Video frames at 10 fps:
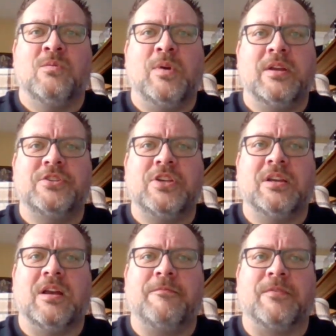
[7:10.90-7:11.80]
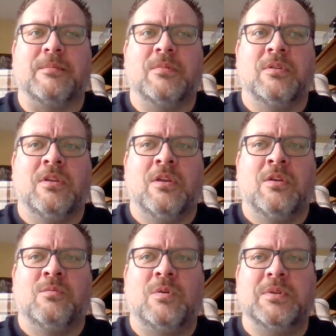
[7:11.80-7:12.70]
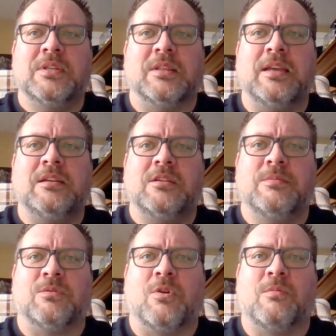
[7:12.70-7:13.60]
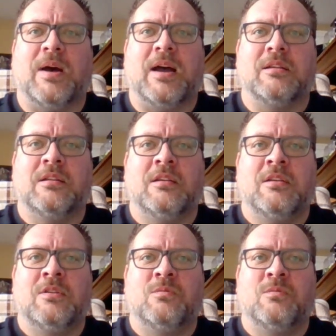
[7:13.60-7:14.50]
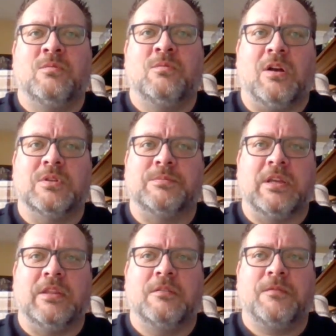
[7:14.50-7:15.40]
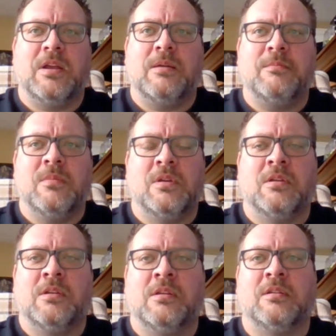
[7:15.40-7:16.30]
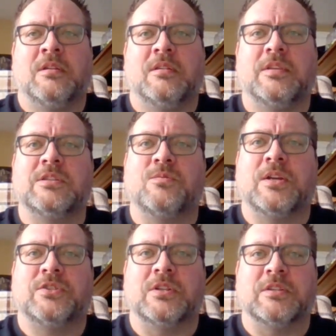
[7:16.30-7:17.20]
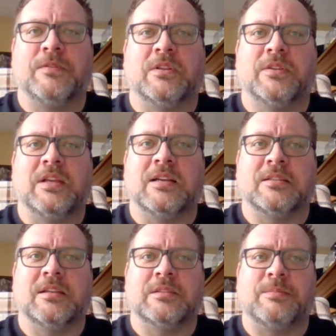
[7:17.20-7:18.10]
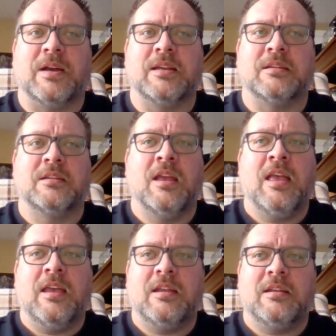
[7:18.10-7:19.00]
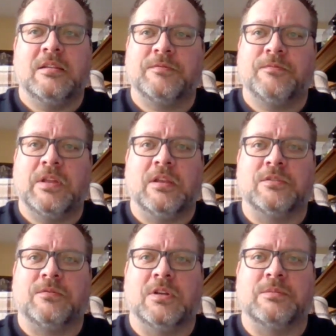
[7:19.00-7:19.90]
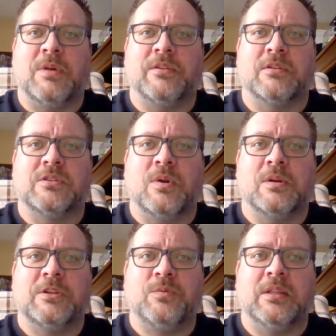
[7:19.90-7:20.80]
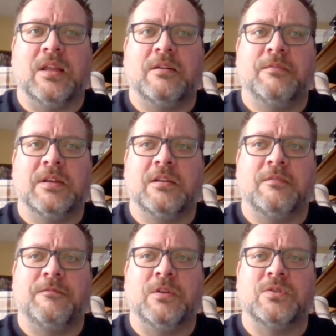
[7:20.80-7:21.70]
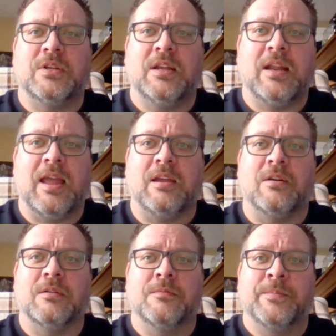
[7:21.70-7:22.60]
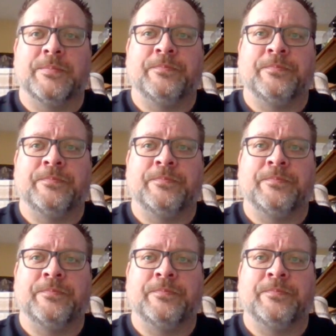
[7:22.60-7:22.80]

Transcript: Where had she come from? What was it like to be a robot? Would she always be there for him? These questions filled the gosling's mind, and his feelings for his mother swung between love and confusion and anger.